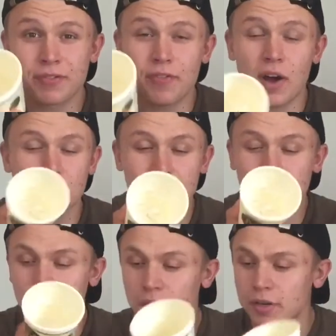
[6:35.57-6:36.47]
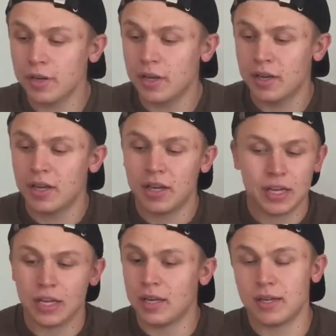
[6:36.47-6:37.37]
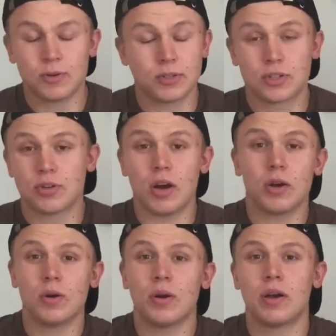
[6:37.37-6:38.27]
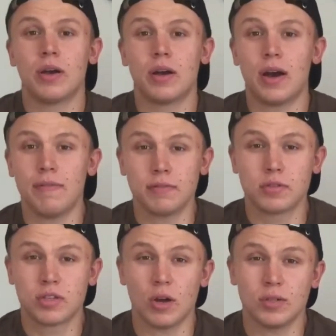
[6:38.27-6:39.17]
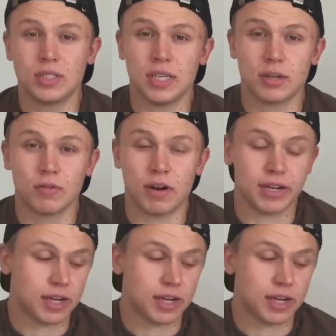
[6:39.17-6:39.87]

is finally gone. It was a struggle. I feel so sick right